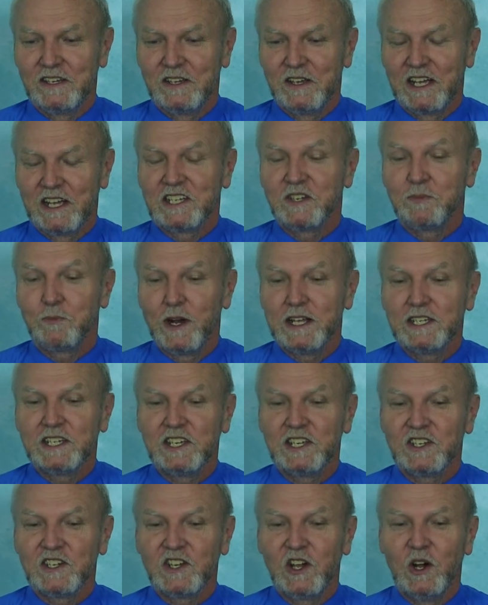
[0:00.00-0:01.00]

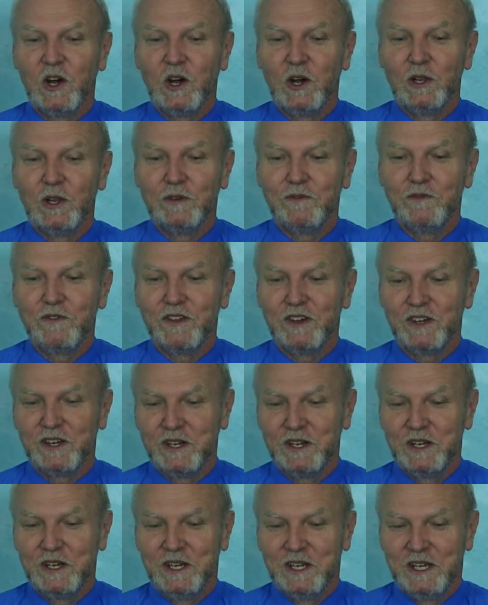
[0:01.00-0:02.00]
expresses all of
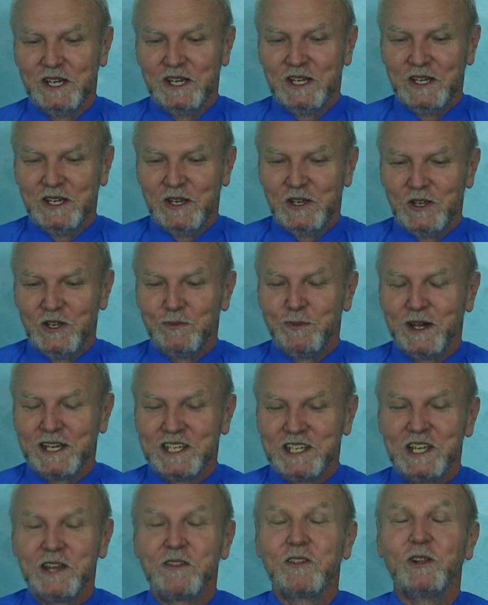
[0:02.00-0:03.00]
the, you might
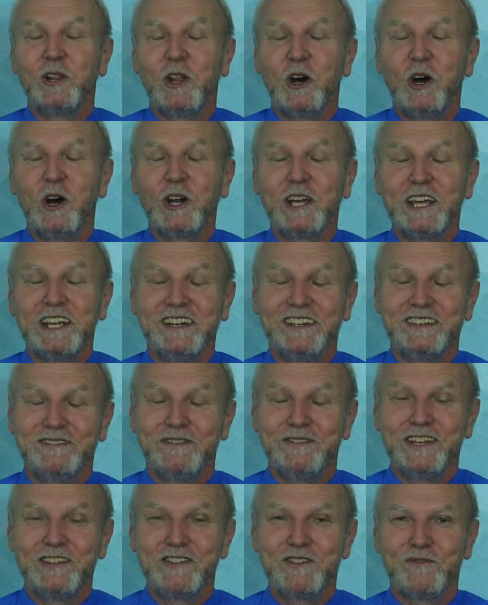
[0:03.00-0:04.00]
say, the longing of
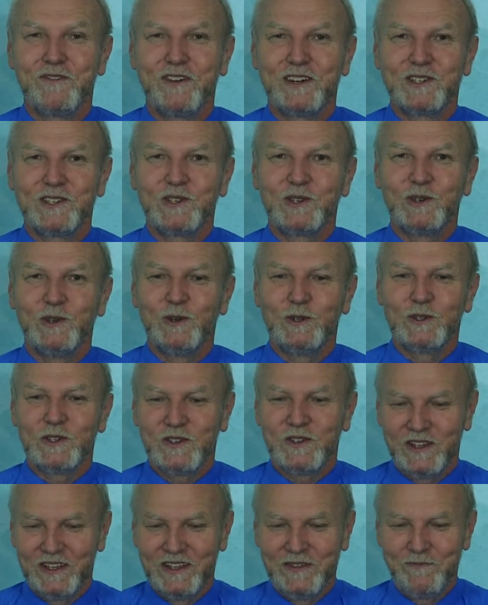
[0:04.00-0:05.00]
each of our
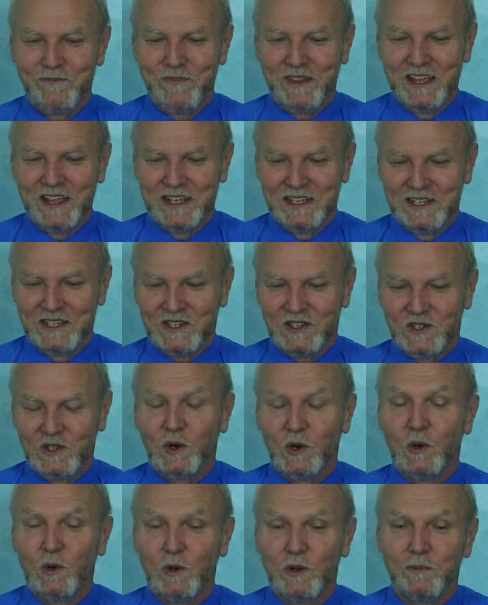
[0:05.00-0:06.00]
souls is
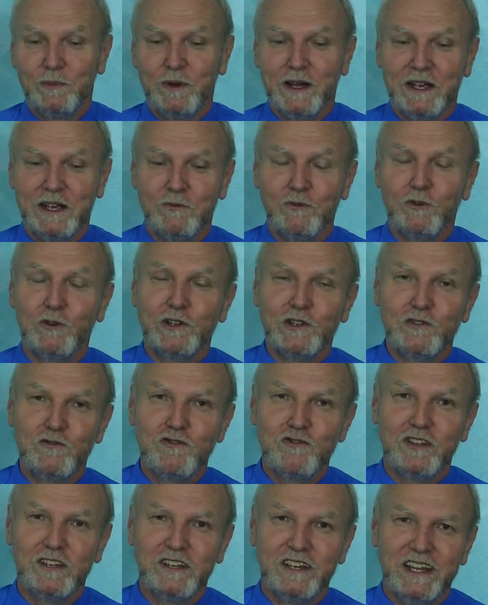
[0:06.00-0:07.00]
told by Roy
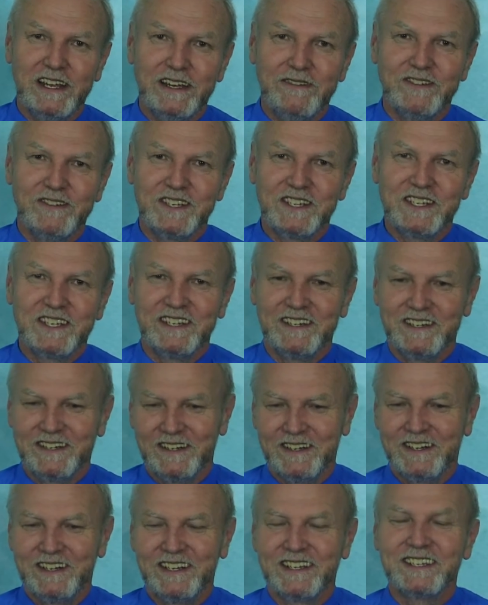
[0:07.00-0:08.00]
Eugene Davis,
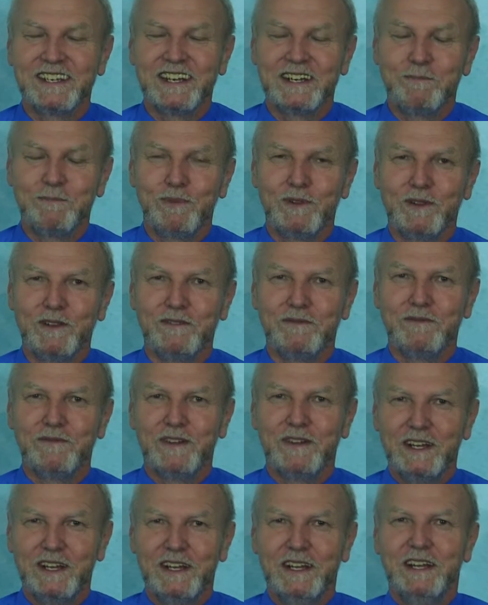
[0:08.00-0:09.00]
a disciple of
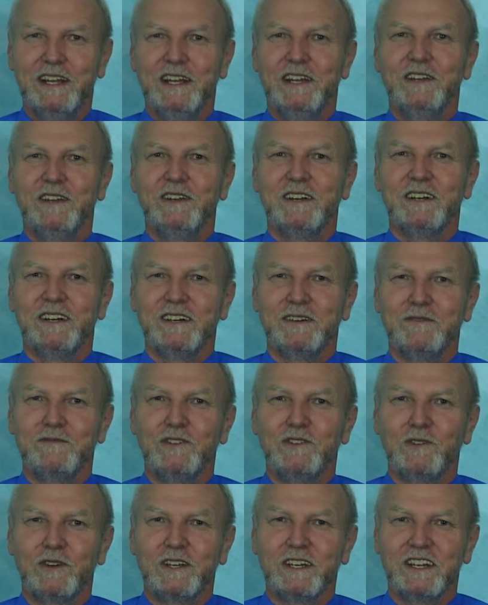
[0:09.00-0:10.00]

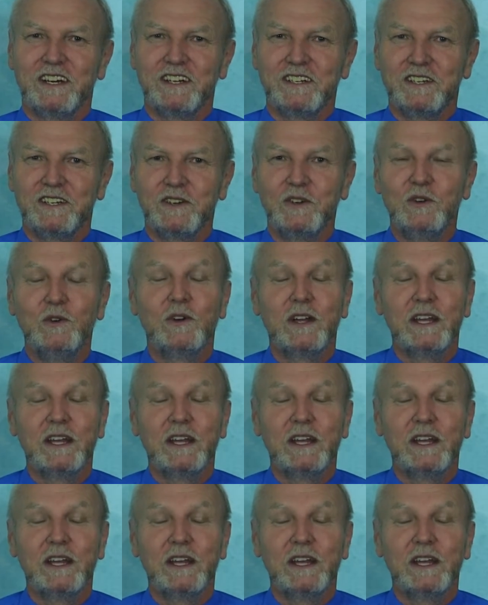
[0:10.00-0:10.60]
Yogananda,